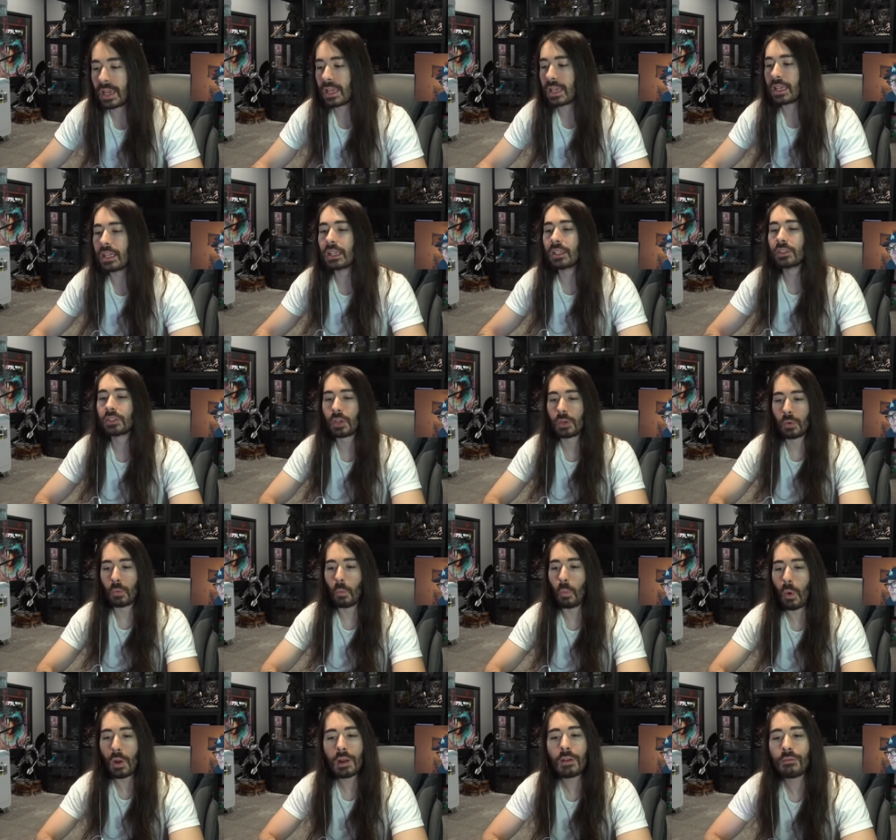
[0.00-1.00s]
It is
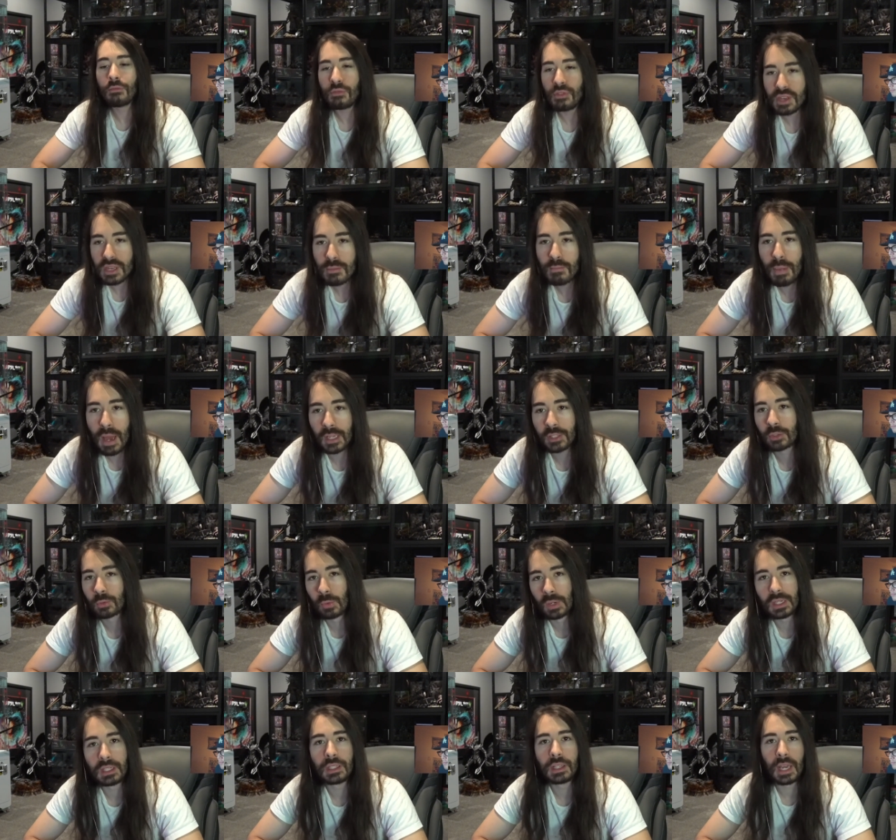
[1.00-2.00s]
one of the best
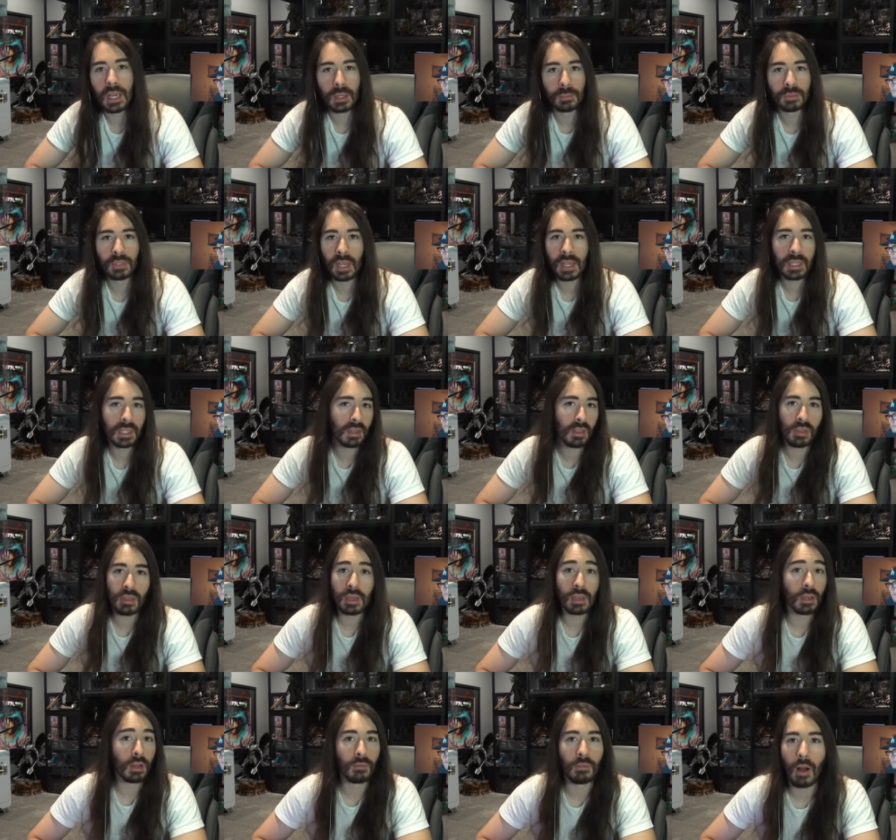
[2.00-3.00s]
written games I can
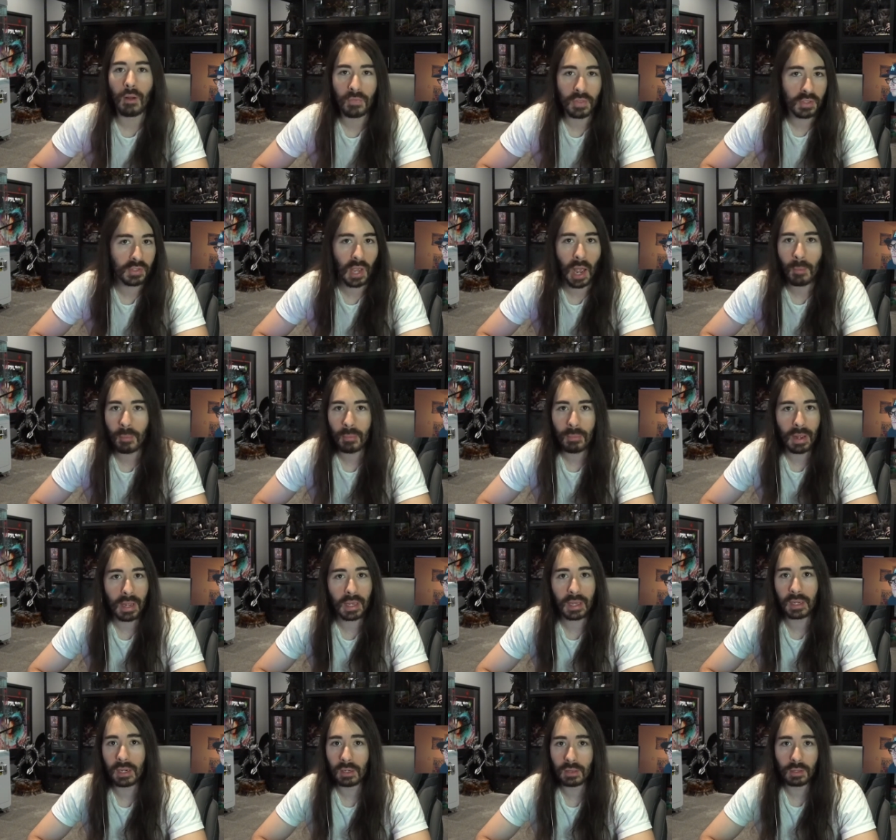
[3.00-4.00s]
think of off the top of my
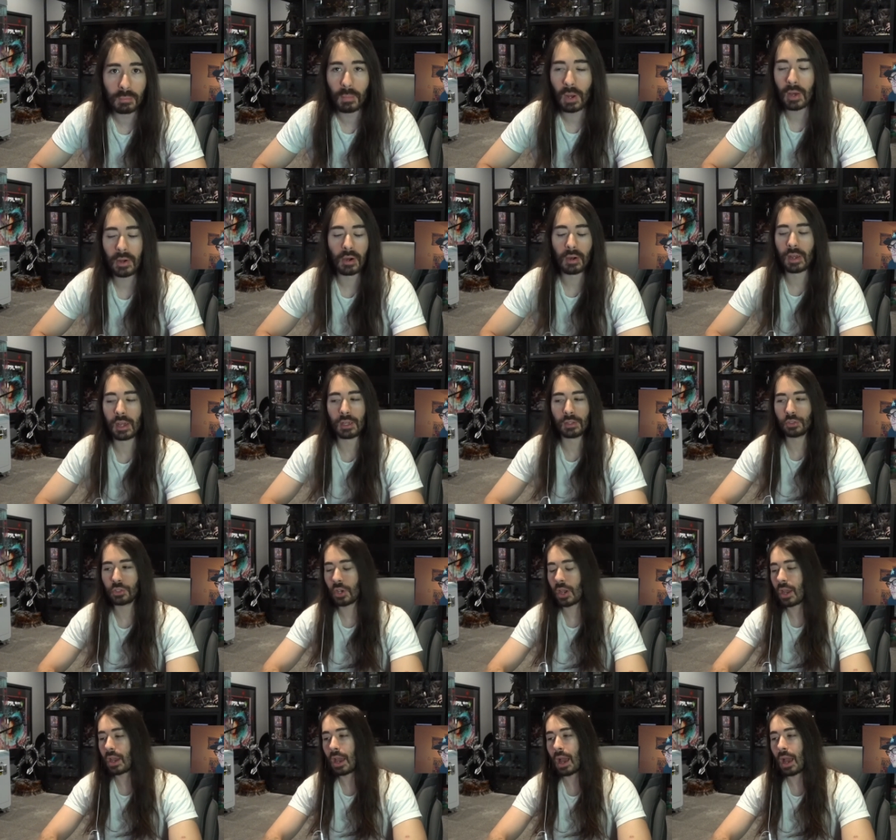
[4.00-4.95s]
head in the modern age.